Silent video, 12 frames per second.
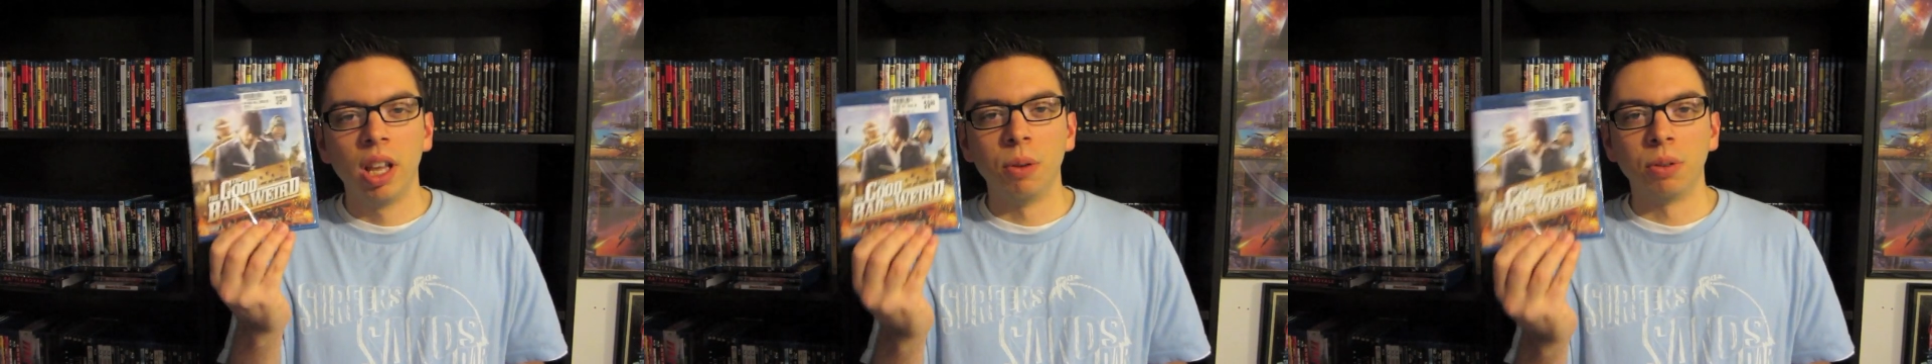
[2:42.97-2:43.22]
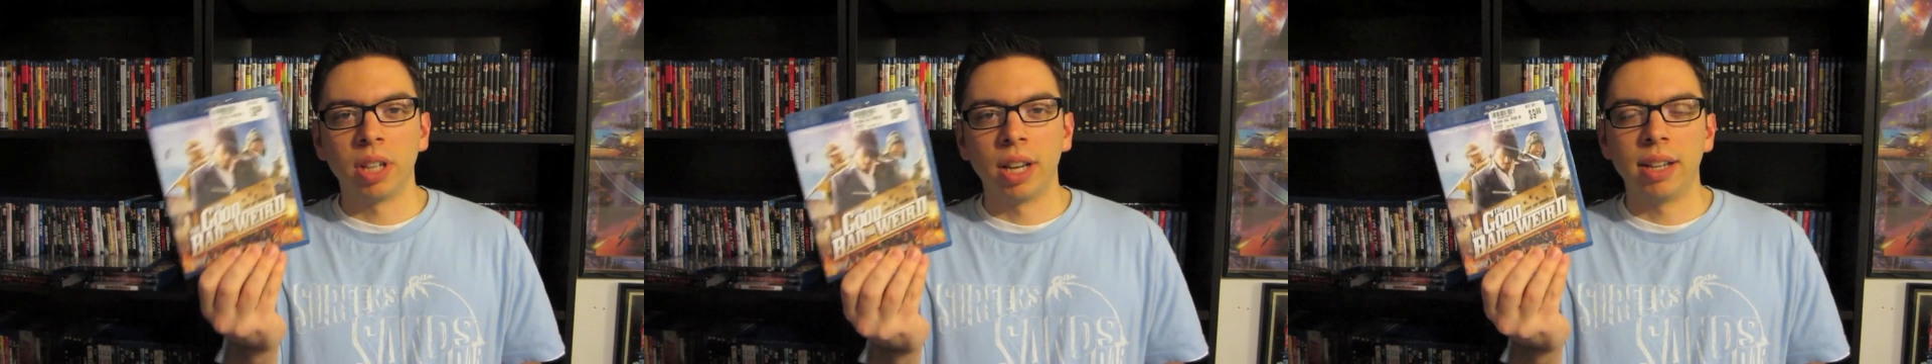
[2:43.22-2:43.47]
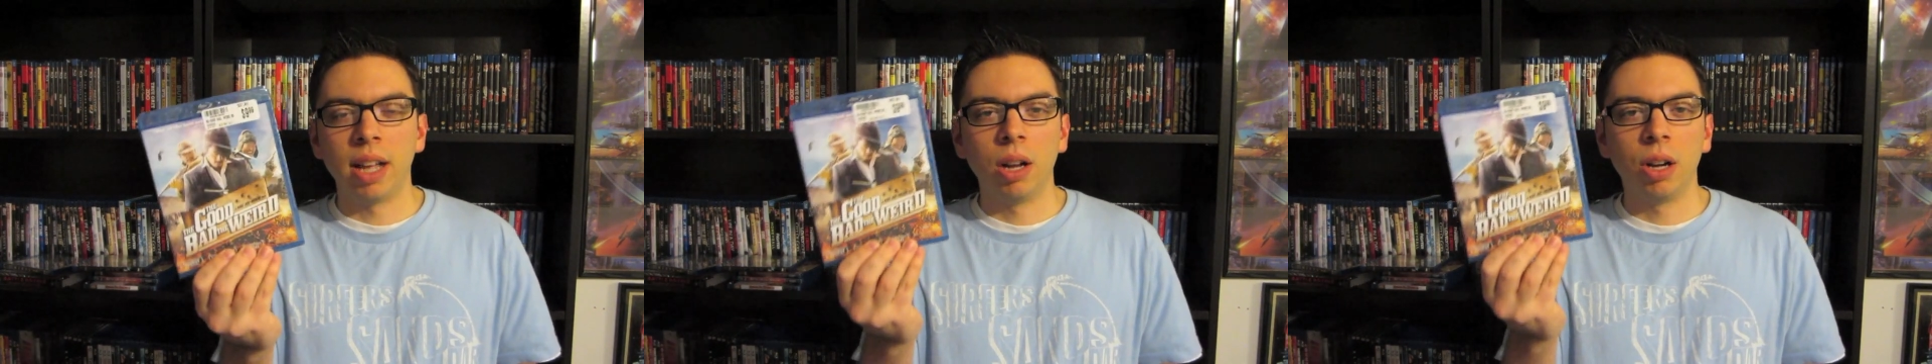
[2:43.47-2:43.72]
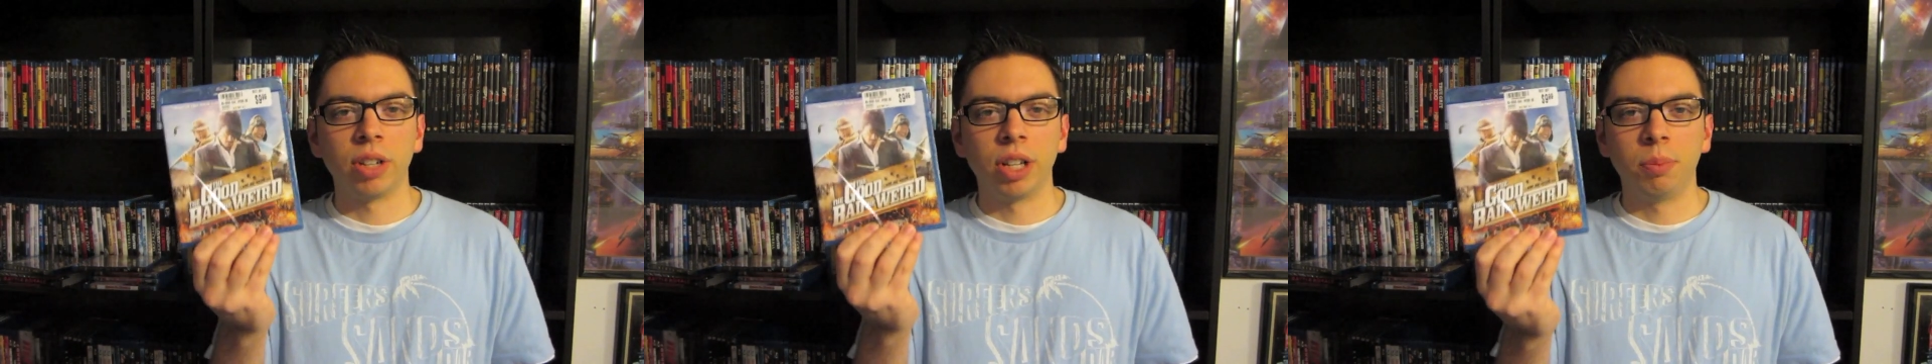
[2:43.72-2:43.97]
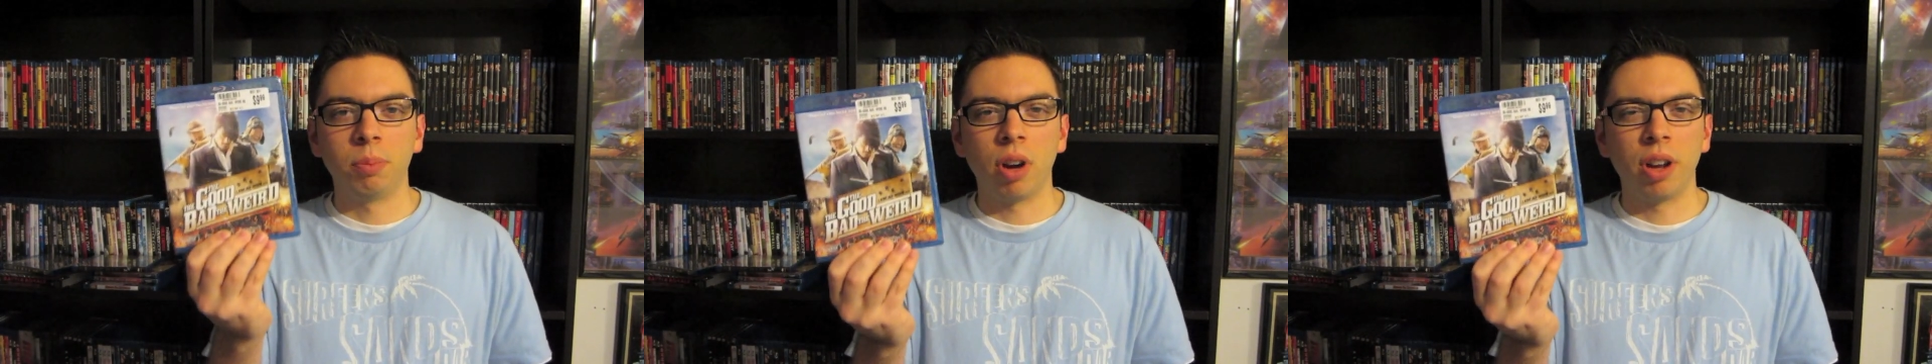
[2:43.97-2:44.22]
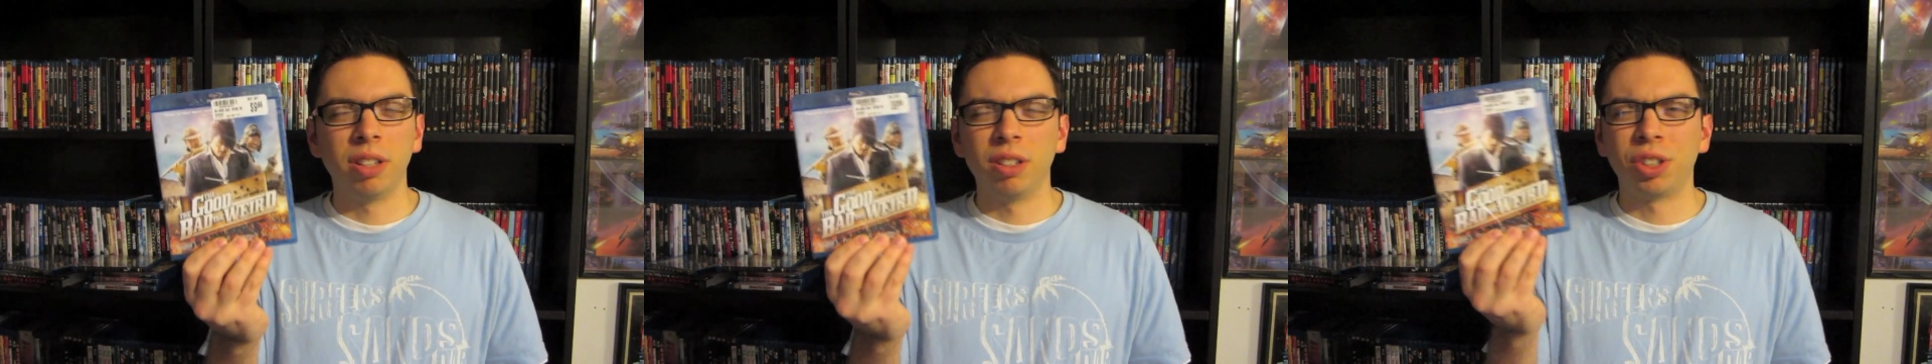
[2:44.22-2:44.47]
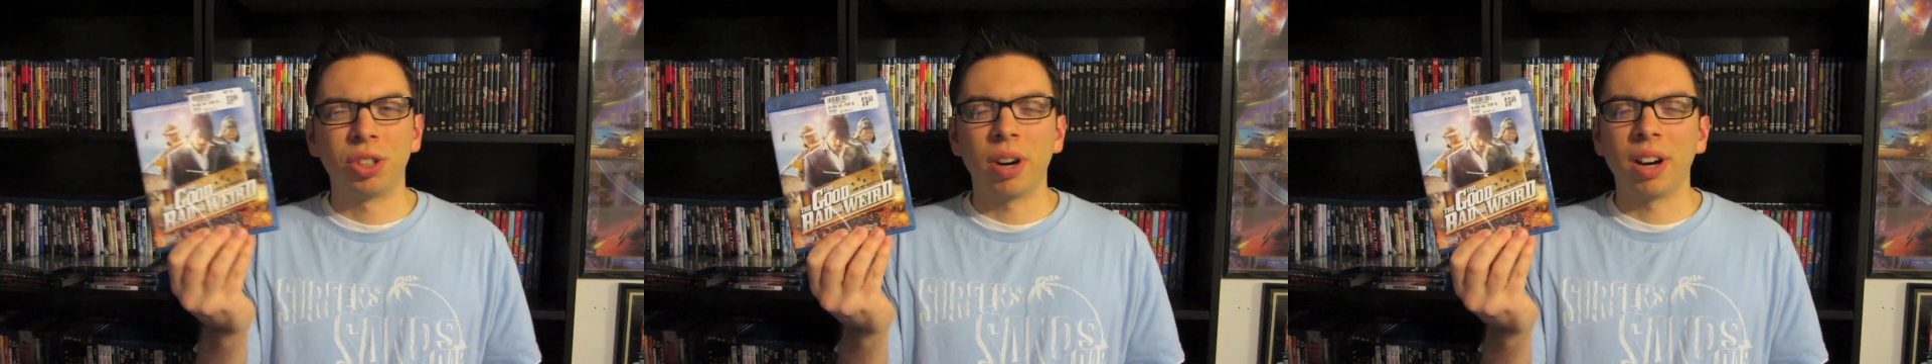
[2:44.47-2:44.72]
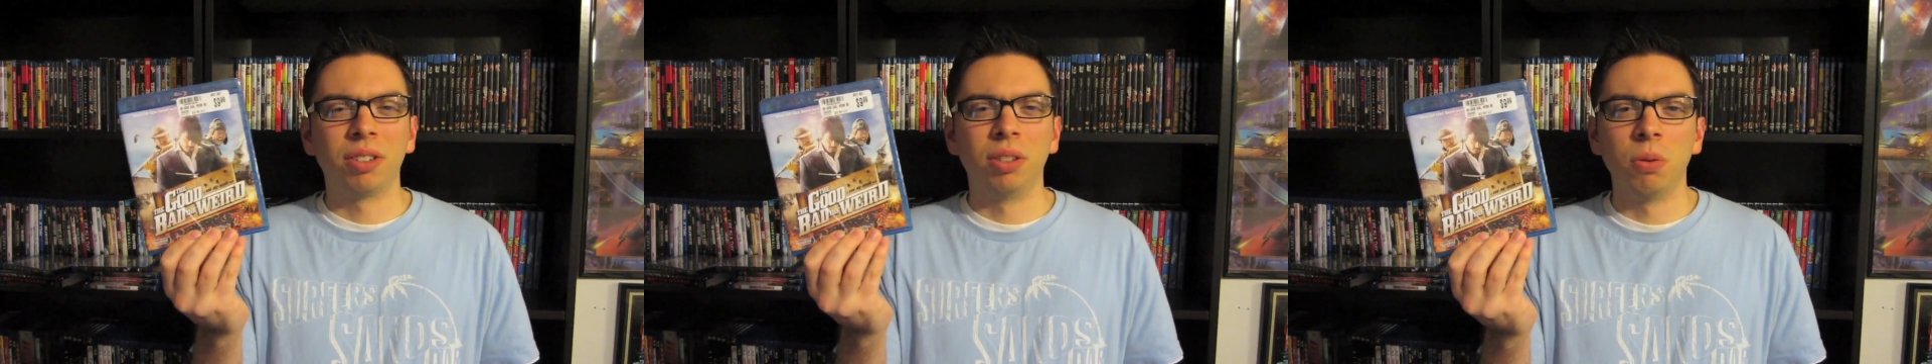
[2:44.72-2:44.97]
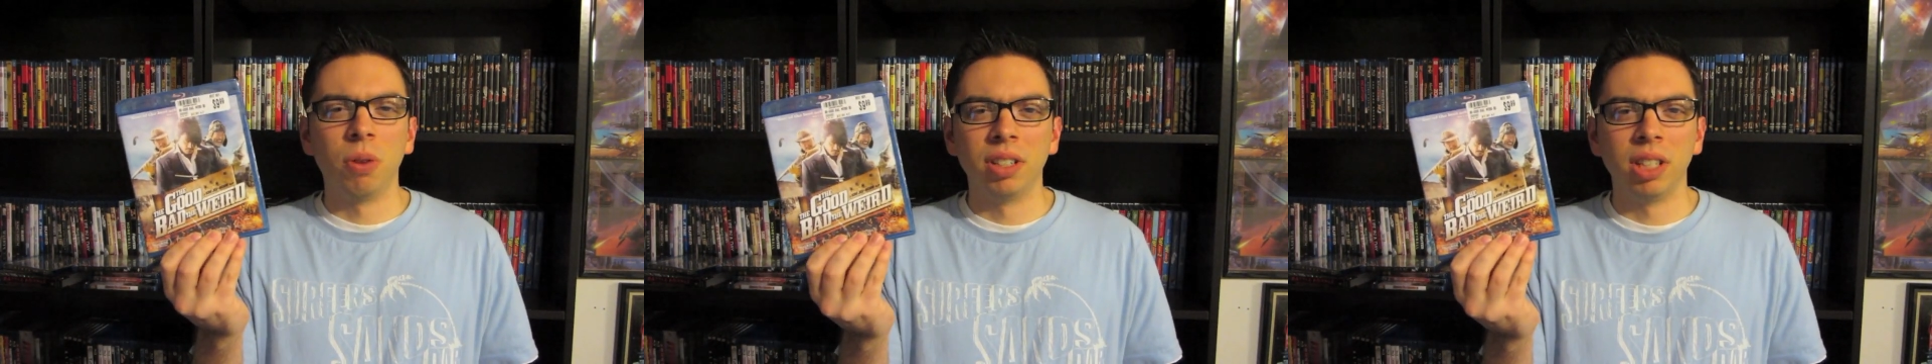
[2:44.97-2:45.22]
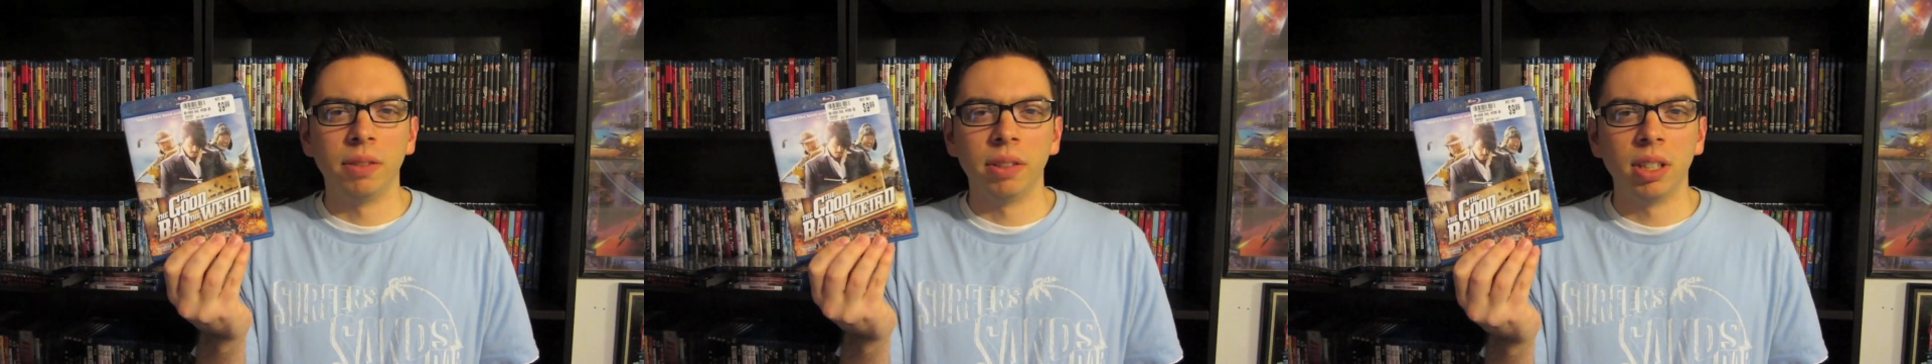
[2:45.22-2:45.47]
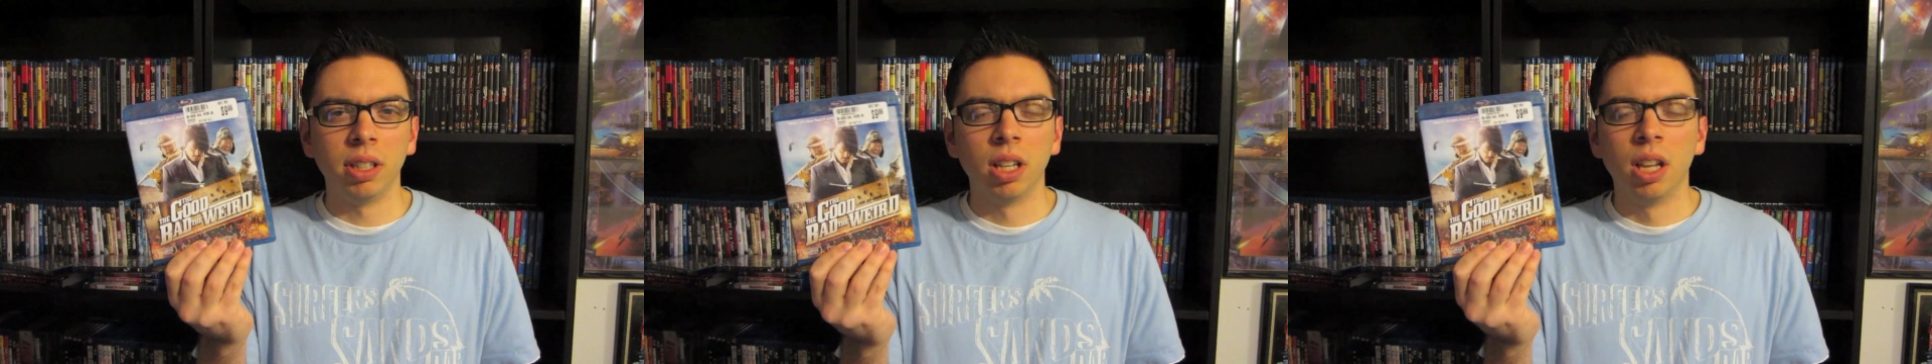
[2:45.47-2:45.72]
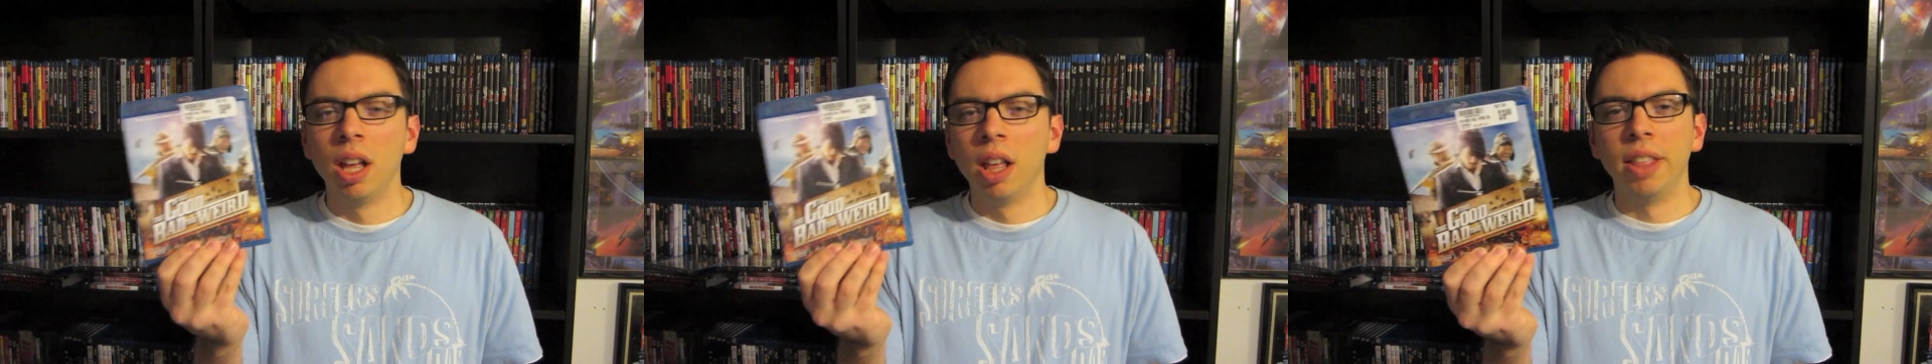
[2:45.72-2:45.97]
It was ten dollars. I brought in the Shrek Two on DVD.